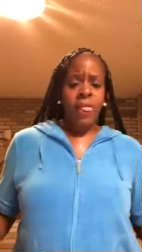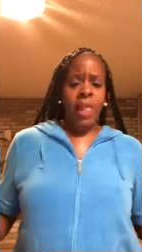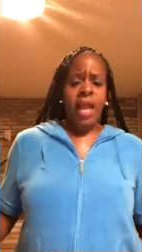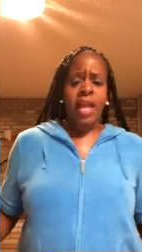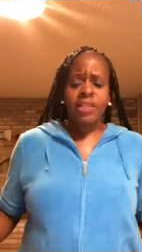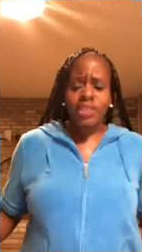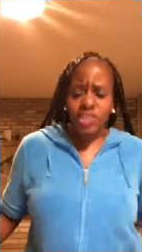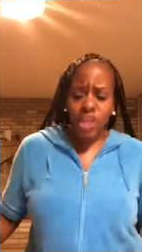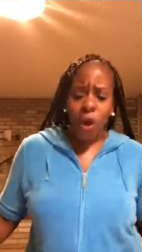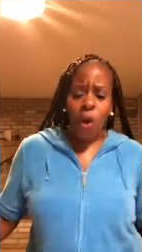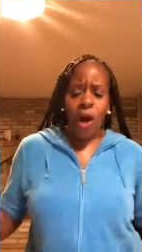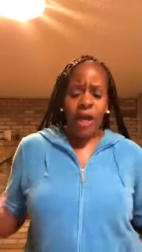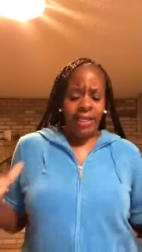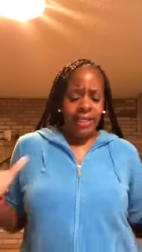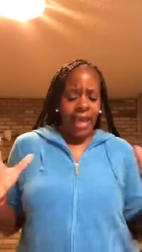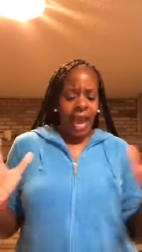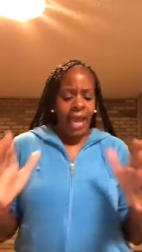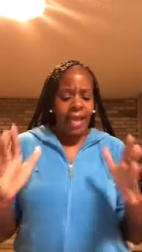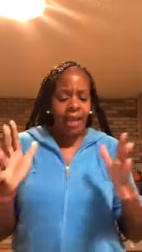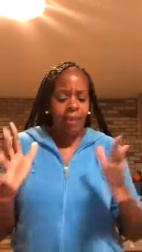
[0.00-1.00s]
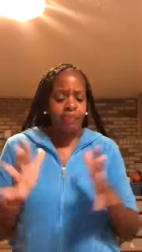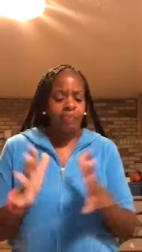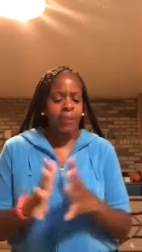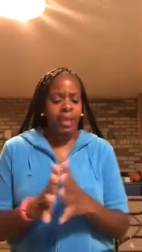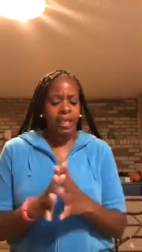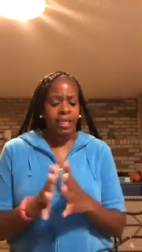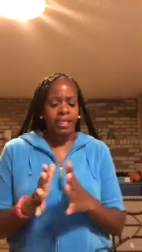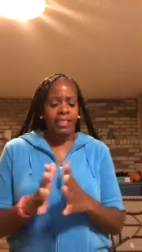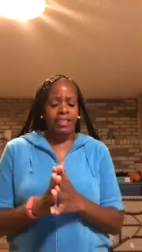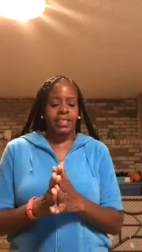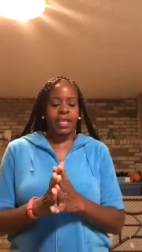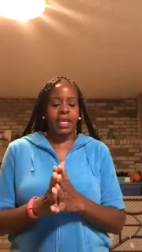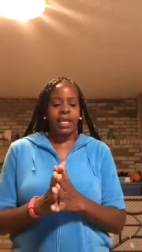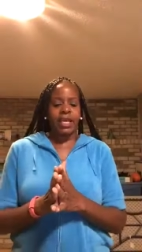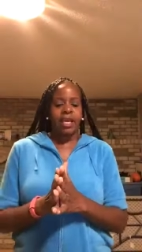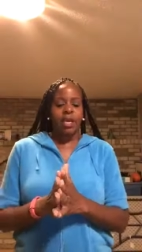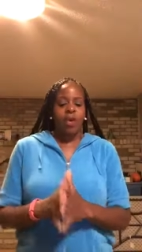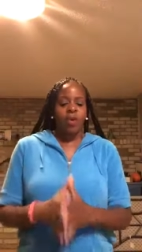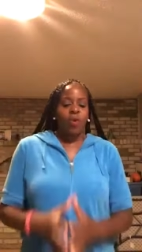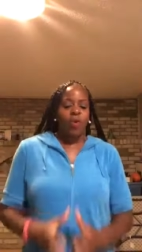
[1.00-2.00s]
And so
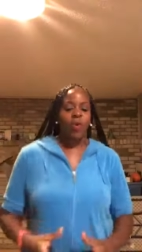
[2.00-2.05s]
accountability